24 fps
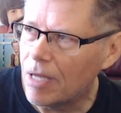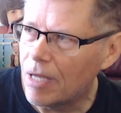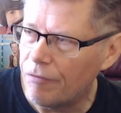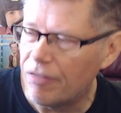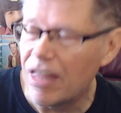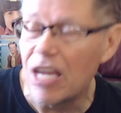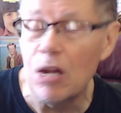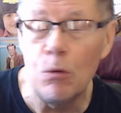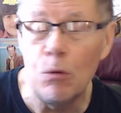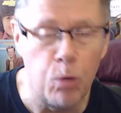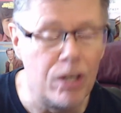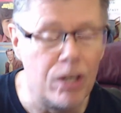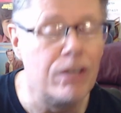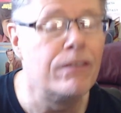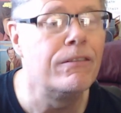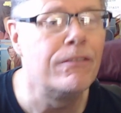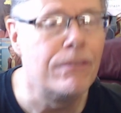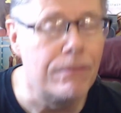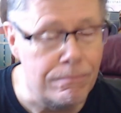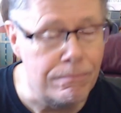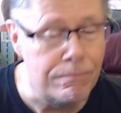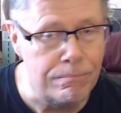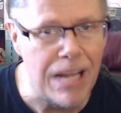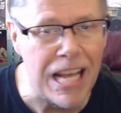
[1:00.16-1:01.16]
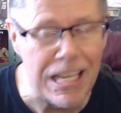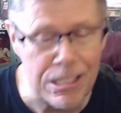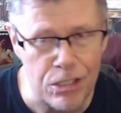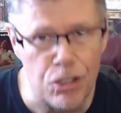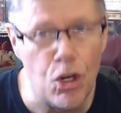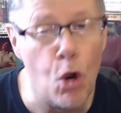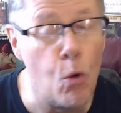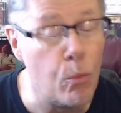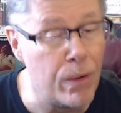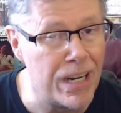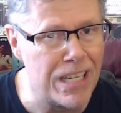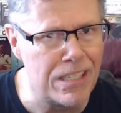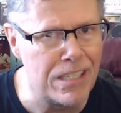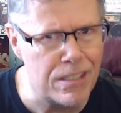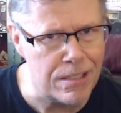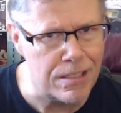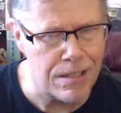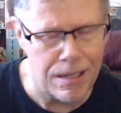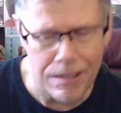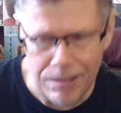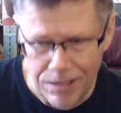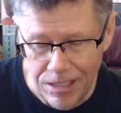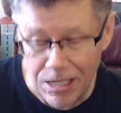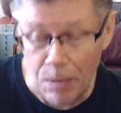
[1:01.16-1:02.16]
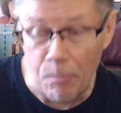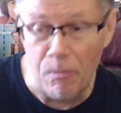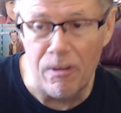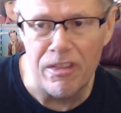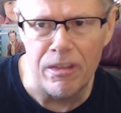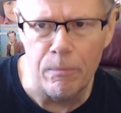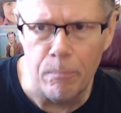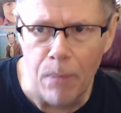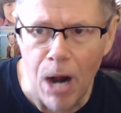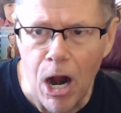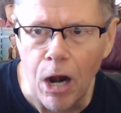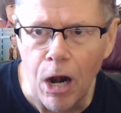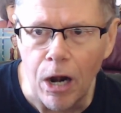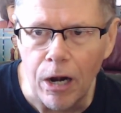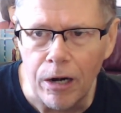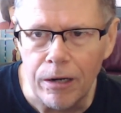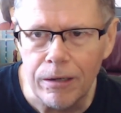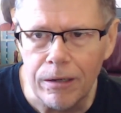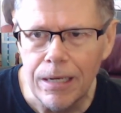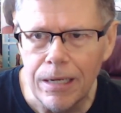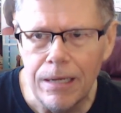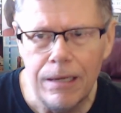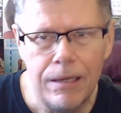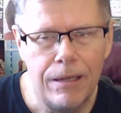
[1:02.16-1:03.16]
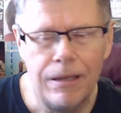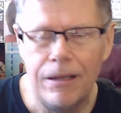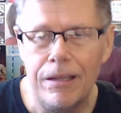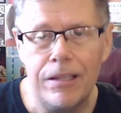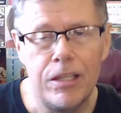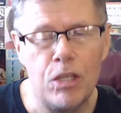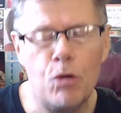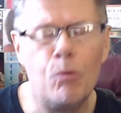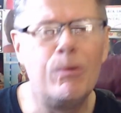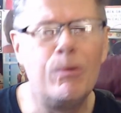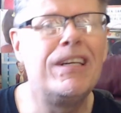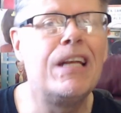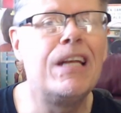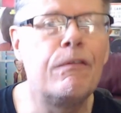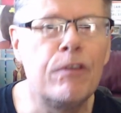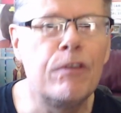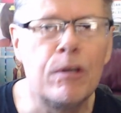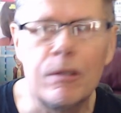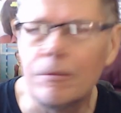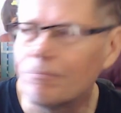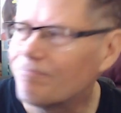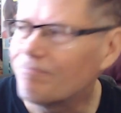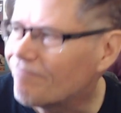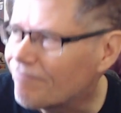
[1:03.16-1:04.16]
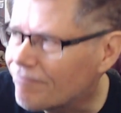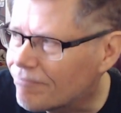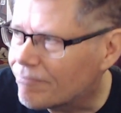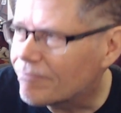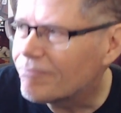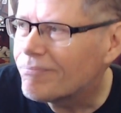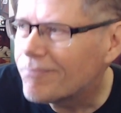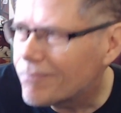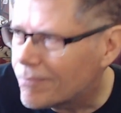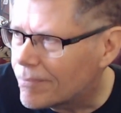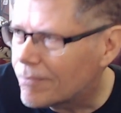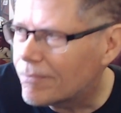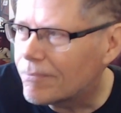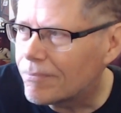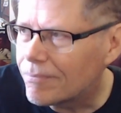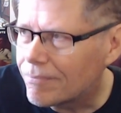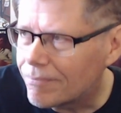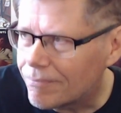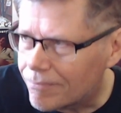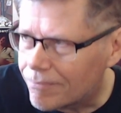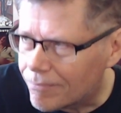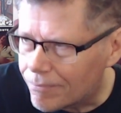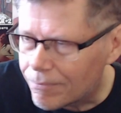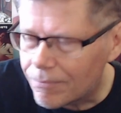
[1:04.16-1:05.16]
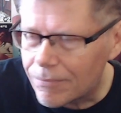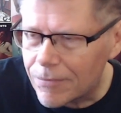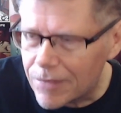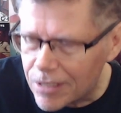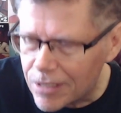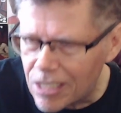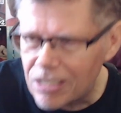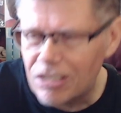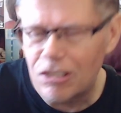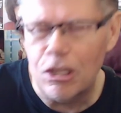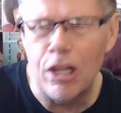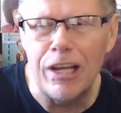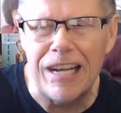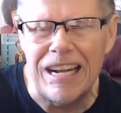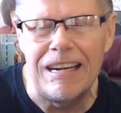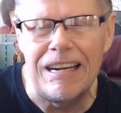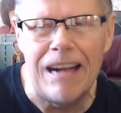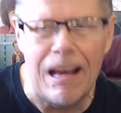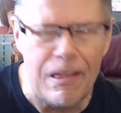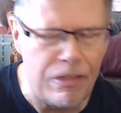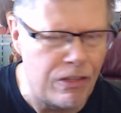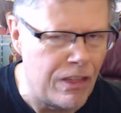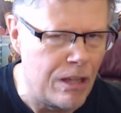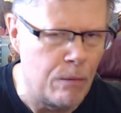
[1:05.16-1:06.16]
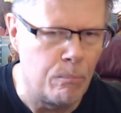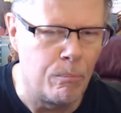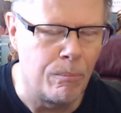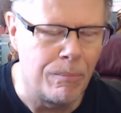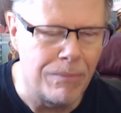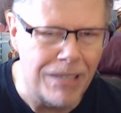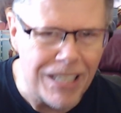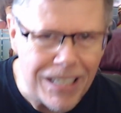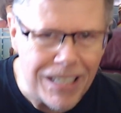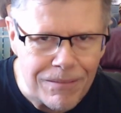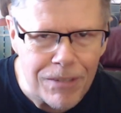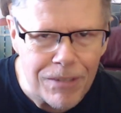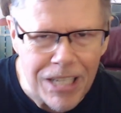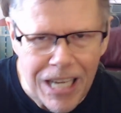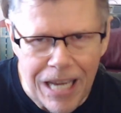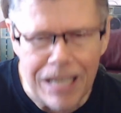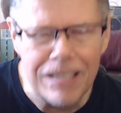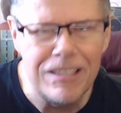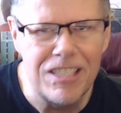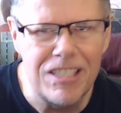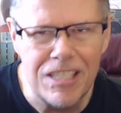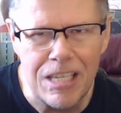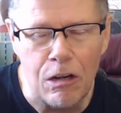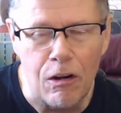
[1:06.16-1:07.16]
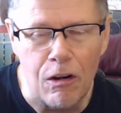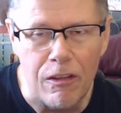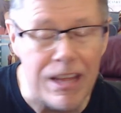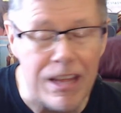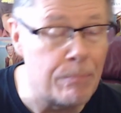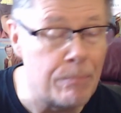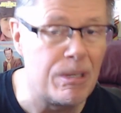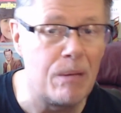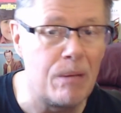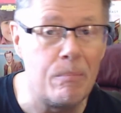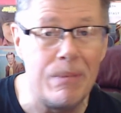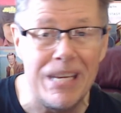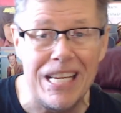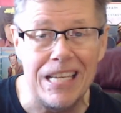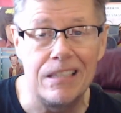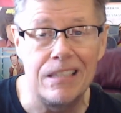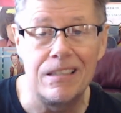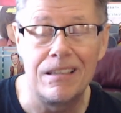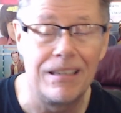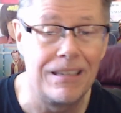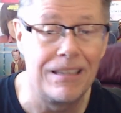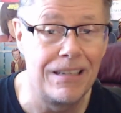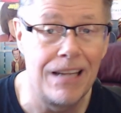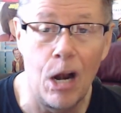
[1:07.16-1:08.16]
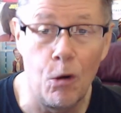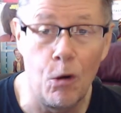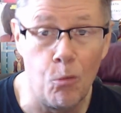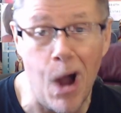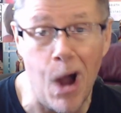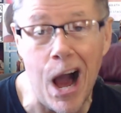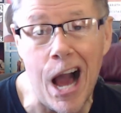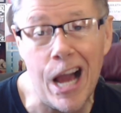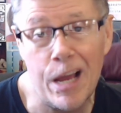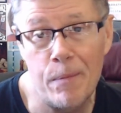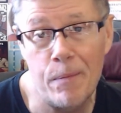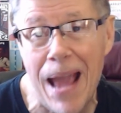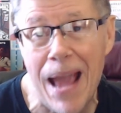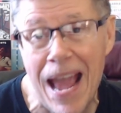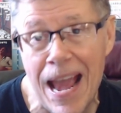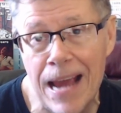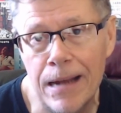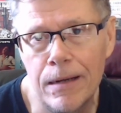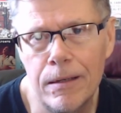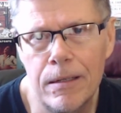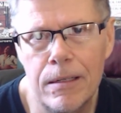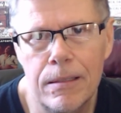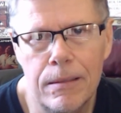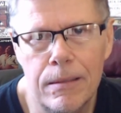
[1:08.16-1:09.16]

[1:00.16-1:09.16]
they weren't as known as some of them are, you would never, just looking at them, consider them to be in a rock band.